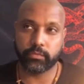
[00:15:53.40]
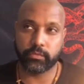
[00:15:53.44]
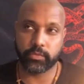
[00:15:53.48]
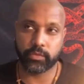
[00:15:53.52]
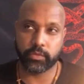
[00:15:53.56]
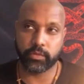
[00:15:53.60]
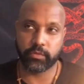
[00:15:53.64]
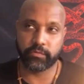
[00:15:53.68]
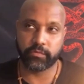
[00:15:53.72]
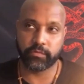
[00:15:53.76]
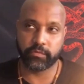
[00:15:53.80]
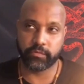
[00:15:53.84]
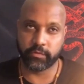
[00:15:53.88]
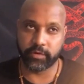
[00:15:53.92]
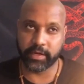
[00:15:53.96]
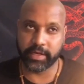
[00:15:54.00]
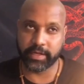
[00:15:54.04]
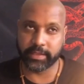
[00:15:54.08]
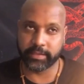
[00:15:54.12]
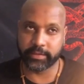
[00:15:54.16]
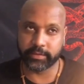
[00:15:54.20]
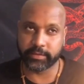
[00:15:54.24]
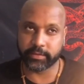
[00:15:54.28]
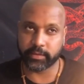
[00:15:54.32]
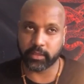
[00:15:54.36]
the
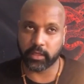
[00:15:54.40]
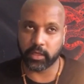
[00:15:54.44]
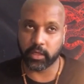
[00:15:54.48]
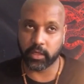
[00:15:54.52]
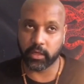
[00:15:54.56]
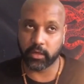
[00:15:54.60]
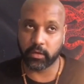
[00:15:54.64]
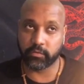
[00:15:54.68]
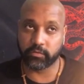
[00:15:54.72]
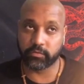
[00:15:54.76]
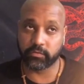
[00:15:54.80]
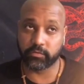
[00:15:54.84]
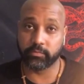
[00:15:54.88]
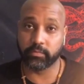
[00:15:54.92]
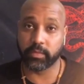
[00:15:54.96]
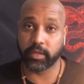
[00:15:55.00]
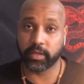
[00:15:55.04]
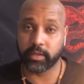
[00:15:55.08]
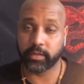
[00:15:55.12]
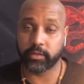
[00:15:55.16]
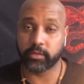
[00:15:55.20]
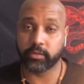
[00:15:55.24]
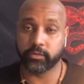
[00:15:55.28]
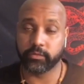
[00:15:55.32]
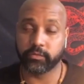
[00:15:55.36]
friend of
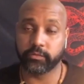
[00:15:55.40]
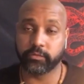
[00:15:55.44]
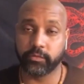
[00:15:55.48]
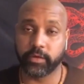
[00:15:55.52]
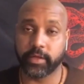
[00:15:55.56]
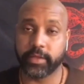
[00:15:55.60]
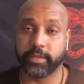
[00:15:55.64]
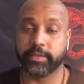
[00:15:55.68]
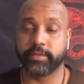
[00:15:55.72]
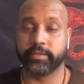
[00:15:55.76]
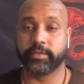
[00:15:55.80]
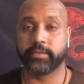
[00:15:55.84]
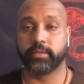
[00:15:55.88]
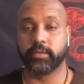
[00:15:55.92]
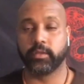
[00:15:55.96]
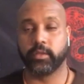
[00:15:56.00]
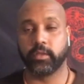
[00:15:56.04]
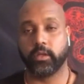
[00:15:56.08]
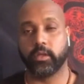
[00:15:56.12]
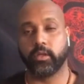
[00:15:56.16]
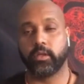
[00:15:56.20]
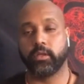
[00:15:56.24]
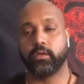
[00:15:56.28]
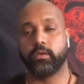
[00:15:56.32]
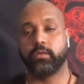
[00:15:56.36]
my good friend.
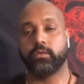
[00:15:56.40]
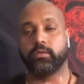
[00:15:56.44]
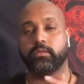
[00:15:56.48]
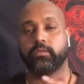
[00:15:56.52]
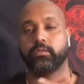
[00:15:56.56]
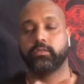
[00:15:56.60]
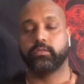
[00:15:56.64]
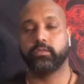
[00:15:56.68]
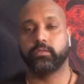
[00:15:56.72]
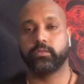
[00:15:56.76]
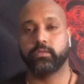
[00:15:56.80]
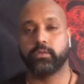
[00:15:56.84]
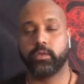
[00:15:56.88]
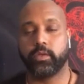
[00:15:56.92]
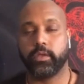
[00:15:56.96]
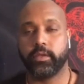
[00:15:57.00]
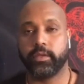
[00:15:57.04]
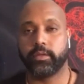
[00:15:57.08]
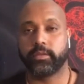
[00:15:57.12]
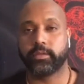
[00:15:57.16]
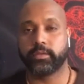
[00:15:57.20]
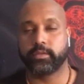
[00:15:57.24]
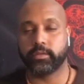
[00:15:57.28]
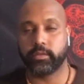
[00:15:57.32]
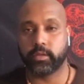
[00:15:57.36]

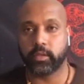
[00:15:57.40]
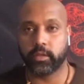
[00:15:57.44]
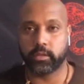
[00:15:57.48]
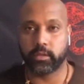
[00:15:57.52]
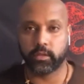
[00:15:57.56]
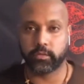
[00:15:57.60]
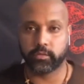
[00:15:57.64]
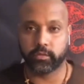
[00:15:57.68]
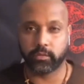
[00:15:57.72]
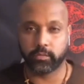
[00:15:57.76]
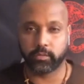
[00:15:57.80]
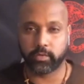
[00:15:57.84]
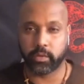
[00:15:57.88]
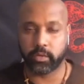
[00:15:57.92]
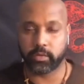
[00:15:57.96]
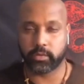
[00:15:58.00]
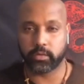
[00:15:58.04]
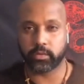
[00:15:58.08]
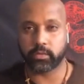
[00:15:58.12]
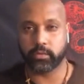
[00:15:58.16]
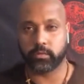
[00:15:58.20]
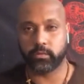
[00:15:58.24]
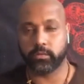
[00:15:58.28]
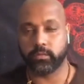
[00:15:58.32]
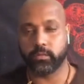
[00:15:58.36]
It's a different
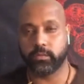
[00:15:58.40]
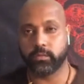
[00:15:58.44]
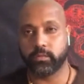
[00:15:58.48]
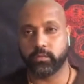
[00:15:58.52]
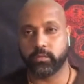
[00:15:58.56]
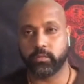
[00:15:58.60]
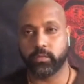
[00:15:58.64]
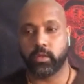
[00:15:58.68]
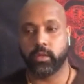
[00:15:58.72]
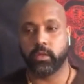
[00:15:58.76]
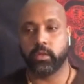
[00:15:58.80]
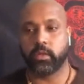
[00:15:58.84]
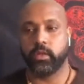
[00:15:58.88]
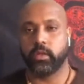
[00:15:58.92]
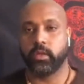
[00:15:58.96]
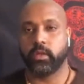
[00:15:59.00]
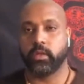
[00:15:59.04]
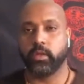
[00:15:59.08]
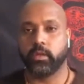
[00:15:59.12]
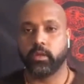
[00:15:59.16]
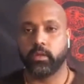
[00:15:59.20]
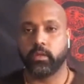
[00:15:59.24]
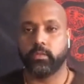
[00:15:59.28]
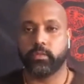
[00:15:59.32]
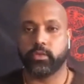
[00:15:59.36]
person.
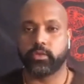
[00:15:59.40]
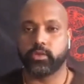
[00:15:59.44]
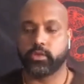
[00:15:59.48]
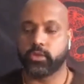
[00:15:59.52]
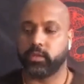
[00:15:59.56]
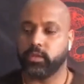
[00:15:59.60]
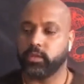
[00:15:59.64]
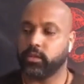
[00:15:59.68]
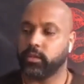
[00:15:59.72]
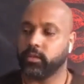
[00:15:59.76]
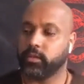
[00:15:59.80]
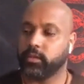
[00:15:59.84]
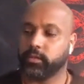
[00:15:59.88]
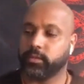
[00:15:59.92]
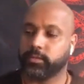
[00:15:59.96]
But she